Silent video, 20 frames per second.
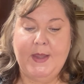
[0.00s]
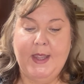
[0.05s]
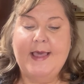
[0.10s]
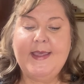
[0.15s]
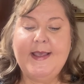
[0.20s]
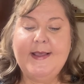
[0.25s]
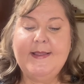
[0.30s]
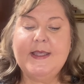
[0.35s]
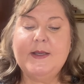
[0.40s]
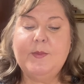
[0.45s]
I
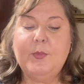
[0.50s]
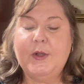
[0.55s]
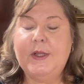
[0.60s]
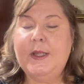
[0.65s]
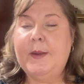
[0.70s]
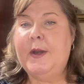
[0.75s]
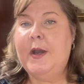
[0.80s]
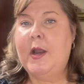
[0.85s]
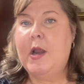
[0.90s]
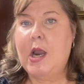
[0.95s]
think the
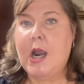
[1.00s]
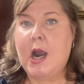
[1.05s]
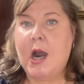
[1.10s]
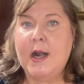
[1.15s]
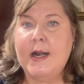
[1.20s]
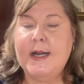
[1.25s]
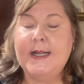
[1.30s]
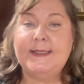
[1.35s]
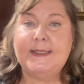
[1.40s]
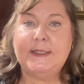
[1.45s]
preliminary
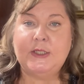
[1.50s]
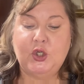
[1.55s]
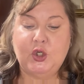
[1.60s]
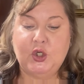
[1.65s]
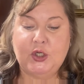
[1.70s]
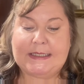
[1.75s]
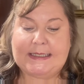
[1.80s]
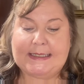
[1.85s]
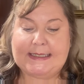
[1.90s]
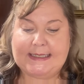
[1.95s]
art is a
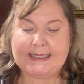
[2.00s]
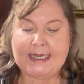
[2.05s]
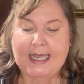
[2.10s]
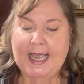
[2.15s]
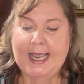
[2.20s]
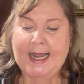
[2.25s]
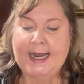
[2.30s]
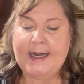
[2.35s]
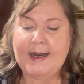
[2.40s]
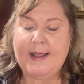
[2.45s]
good
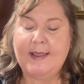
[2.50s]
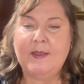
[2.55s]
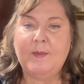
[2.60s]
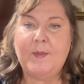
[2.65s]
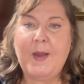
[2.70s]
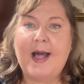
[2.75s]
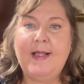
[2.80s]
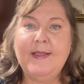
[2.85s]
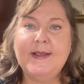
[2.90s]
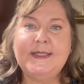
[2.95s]
sign. The
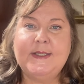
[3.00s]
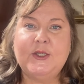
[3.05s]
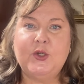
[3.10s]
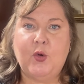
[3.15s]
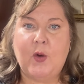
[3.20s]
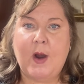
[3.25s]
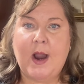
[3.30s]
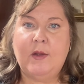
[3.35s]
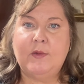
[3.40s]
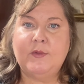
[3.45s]
Polly's
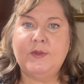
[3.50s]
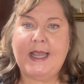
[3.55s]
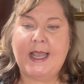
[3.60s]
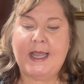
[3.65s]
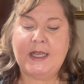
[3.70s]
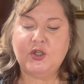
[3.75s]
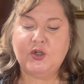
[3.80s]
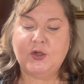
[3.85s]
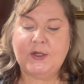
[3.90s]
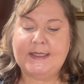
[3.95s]
ground
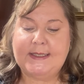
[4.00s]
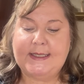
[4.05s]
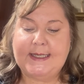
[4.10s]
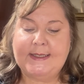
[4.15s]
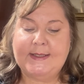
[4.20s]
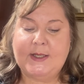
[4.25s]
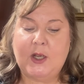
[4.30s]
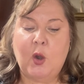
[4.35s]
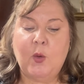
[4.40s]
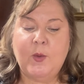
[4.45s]
entrance
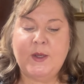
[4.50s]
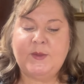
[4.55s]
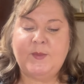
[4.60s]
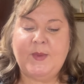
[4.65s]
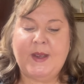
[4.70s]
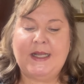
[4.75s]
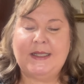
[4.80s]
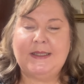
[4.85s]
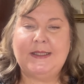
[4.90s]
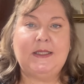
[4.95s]
has always
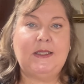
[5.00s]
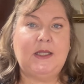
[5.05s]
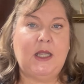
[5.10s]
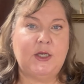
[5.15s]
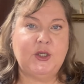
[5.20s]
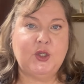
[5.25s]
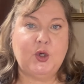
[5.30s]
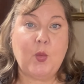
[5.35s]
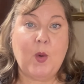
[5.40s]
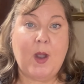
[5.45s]
been a little
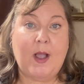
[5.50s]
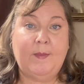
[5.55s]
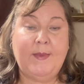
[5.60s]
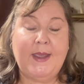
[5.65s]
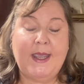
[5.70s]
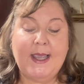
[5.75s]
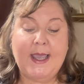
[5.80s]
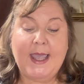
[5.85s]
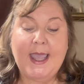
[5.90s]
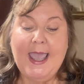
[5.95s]

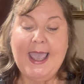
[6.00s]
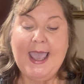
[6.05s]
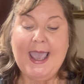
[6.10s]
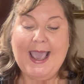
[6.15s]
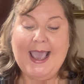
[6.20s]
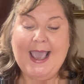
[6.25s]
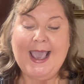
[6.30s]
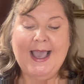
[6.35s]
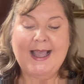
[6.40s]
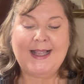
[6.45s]
underwhelming,
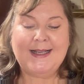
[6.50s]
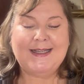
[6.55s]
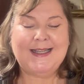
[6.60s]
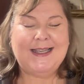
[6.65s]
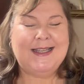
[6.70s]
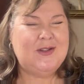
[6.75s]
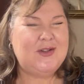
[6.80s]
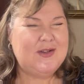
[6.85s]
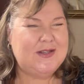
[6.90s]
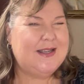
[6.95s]
and
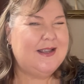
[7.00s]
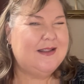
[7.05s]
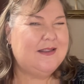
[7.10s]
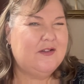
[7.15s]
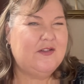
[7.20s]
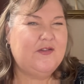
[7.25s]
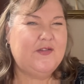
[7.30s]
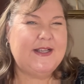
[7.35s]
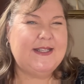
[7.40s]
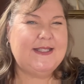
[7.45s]
it looks like
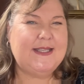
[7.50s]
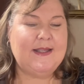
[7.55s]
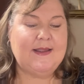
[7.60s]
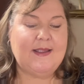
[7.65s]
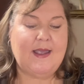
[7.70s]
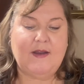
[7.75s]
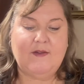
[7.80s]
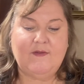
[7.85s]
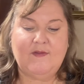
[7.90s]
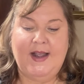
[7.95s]
they're fixing
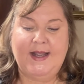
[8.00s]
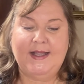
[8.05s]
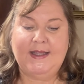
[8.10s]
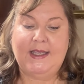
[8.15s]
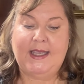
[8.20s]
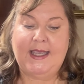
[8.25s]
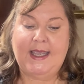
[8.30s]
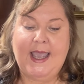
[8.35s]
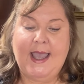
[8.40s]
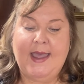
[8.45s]
that
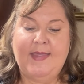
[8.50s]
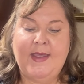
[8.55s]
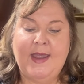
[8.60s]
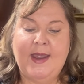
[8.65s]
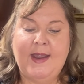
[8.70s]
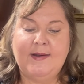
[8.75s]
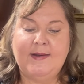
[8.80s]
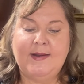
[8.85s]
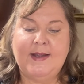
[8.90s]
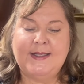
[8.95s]
finally, and
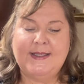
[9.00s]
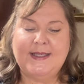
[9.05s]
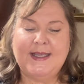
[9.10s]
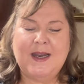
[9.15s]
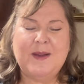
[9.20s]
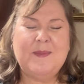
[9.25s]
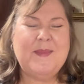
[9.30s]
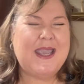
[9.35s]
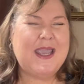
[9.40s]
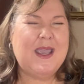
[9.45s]
that it's going
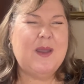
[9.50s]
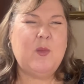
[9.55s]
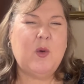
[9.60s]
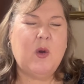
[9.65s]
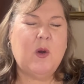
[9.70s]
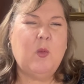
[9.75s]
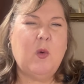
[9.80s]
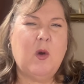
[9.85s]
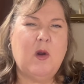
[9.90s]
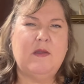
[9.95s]
to make it
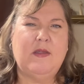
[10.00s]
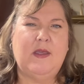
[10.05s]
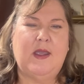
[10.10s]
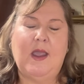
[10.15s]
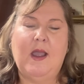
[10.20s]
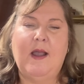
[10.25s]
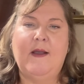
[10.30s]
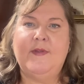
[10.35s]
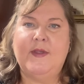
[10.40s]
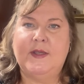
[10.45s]
more worthy
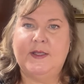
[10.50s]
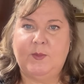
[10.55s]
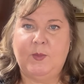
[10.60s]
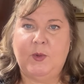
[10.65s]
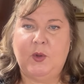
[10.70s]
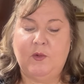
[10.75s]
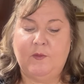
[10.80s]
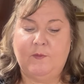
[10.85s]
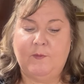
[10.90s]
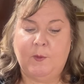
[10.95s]
of this
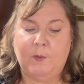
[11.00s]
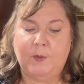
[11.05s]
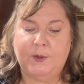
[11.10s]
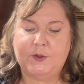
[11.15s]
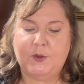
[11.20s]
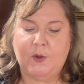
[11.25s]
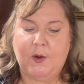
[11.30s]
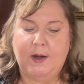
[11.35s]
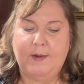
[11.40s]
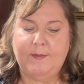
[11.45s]
beautiful
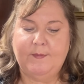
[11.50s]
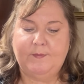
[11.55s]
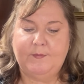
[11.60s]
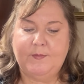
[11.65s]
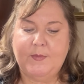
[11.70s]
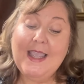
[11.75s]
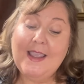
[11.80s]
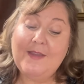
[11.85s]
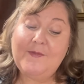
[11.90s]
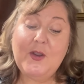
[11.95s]
resort.
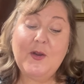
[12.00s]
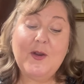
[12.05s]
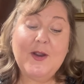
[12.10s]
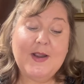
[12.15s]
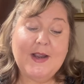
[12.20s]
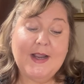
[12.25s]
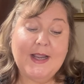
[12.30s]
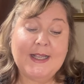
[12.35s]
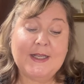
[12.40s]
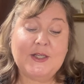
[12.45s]
If
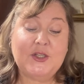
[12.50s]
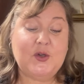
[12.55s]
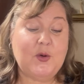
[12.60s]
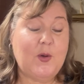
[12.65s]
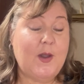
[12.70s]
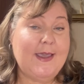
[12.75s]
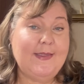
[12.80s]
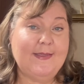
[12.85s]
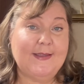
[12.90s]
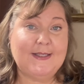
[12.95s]
you're
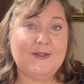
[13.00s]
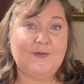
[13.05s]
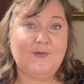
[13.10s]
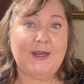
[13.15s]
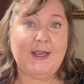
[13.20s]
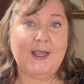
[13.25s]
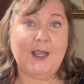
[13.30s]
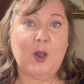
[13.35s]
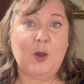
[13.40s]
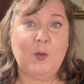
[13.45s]
enjoying this
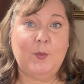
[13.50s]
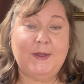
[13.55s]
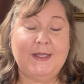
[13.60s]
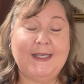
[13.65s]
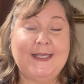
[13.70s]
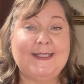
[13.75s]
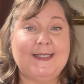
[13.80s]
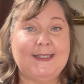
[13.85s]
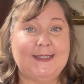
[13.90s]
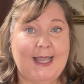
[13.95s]
video,
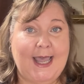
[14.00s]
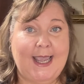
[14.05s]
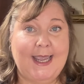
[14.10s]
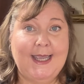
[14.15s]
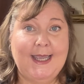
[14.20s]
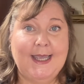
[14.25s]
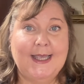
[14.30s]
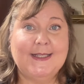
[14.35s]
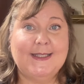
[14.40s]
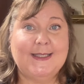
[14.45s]
please
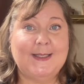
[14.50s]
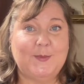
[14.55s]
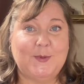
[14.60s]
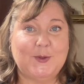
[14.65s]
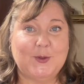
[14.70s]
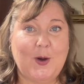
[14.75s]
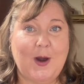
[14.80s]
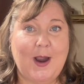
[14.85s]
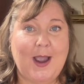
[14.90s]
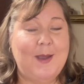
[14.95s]
like,
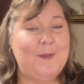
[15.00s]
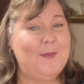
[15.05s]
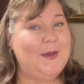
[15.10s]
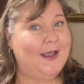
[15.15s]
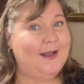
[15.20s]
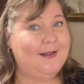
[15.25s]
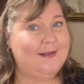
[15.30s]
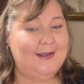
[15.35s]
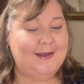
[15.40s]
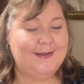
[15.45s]
subscribe,
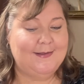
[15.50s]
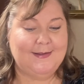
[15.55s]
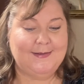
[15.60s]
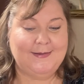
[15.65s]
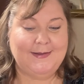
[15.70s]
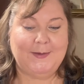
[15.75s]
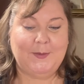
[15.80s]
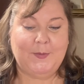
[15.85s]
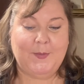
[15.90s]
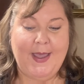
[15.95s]
and click the
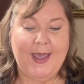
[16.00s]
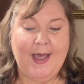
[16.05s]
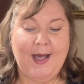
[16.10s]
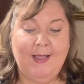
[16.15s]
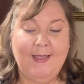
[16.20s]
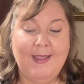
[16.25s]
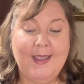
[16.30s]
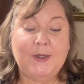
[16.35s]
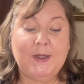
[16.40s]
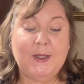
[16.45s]
little
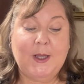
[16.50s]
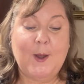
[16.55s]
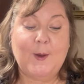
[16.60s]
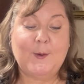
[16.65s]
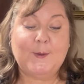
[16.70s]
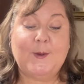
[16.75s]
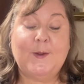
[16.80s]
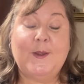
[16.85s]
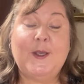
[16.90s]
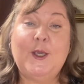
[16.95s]
bell below
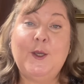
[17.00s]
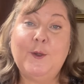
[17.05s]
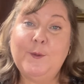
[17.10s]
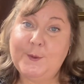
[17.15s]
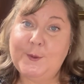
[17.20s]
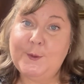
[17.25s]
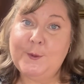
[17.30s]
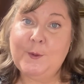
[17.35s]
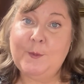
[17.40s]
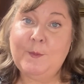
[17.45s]
so that
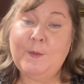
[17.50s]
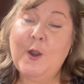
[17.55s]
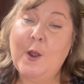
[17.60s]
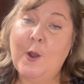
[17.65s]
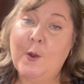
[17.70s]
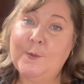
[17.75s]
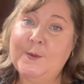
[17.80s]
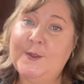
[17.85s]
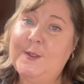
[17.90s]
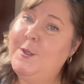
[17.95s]
YouTube
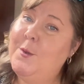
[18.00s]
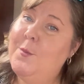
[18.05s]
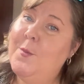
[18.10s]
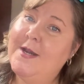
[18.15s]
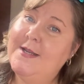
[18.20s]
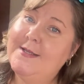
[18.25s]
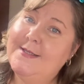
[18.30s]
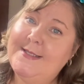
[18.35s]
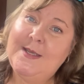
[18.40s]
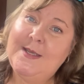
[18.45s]
knows you
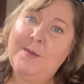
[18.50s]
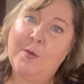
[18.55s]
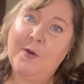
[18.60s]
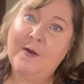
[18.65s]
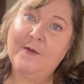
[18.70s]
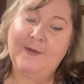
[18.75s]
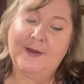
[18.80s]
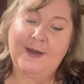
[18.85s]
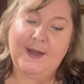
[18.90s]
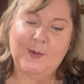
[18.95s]
want more
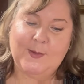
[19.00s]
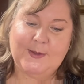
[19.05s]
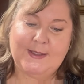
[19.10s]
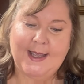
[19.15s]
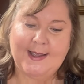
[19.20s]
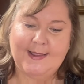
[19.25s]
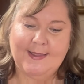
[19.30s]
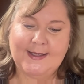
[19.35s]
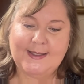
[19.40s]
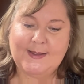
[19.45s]
videos
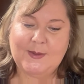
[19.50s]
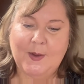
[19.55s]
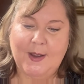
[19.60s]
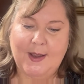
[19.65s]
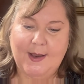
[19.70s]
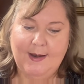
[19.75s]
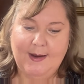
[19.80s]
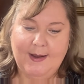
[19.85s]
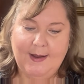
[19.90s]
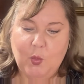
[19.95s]
like this
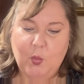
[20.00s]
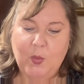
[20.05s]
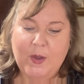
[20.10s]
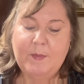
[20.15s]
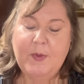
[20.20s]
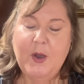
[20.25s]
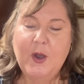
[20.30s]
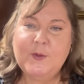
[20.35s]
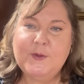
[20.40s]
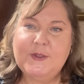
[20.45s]
one. We
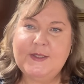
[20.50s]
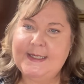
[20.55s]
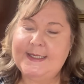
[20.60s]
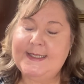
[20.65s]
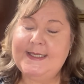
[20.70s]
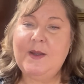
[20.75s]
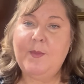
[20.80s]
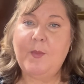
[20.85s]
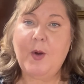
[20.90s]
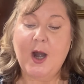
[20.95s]
post
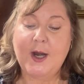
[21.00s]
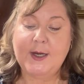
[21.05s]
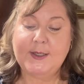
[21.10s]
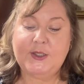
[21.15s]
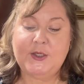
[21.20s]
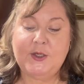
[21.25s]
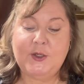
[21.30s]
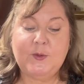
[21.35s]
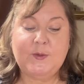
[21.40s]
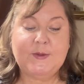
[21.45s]
Disney Parks
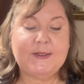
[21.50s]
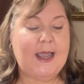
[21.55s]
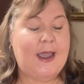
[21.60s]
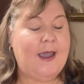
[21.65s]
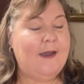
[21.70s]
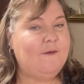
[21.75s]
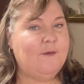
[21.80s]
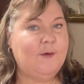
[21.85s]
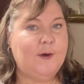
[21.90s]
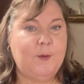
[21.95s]
news
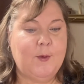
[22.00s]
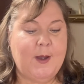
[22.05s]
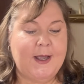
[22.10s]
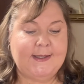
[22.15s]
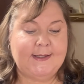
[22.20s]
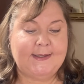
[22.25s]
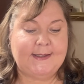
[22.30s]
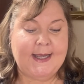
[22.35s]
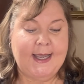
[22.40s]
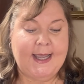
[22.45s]
every
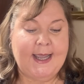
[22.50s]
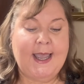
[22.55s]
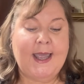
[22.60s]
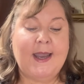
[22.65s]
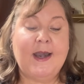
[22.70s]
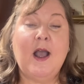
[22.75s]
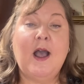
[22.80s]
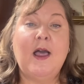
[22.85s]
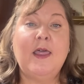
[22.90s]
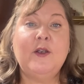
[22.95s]
Wednesday
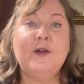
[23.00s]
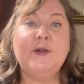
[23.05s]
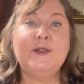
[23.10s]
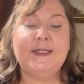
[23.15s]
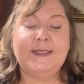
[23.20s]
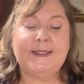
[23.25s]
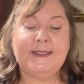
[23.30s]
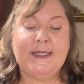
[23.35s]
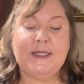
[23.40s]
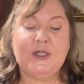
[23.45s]
and other
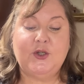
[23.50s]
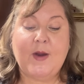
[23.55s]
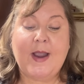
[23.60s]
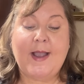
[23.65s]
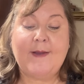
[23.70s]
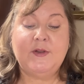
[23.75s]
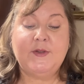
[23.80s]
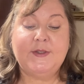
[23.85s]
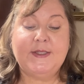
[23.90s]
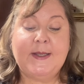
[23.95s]
Disney
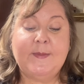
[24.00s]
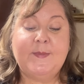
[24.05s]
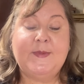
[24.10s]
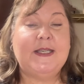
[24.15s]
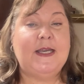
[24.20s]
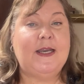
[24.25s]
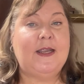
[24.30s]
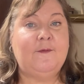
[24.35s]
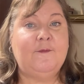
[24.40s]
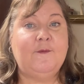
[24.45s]
travel tips
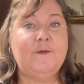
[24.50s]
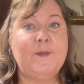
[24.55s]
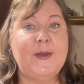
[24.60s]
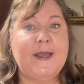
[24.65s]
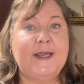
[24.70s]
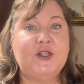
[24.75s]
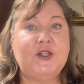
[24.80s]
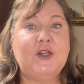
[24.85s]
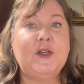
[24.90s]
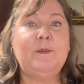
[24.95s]
and
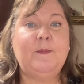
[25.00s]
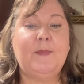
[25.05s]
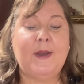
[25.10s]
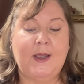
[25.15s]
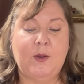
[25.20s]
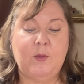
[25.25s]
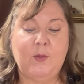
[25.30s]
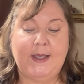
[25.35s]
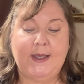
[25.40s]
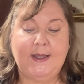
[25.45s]
information
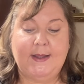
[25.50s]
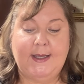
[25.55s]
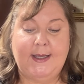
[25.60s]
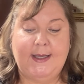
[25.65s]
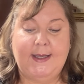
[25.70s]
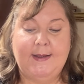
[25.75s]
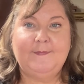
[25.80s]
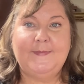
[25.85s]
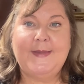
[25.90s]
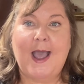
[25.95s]

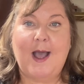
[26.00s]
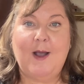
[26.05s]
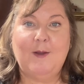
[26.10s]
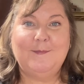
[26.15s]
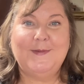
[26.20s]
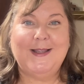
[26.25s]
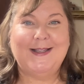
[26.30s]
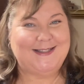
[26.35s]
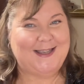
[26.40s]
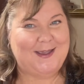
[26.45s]
bi-weekly. Now,
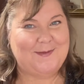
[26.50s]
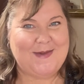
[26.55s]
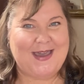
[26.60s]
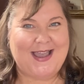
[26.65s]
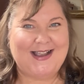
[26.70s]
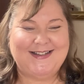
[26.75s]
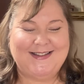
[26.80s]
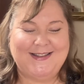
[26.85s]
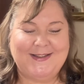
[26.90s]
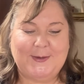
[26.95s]
let's get
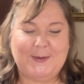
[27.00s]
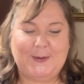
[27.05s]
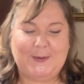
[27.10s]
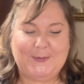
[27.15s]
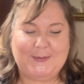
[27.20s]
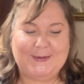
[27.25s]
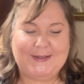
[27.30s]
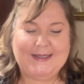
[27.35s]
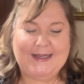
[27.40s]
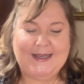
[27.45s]
back to the
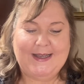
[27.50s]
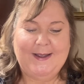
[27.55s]
news.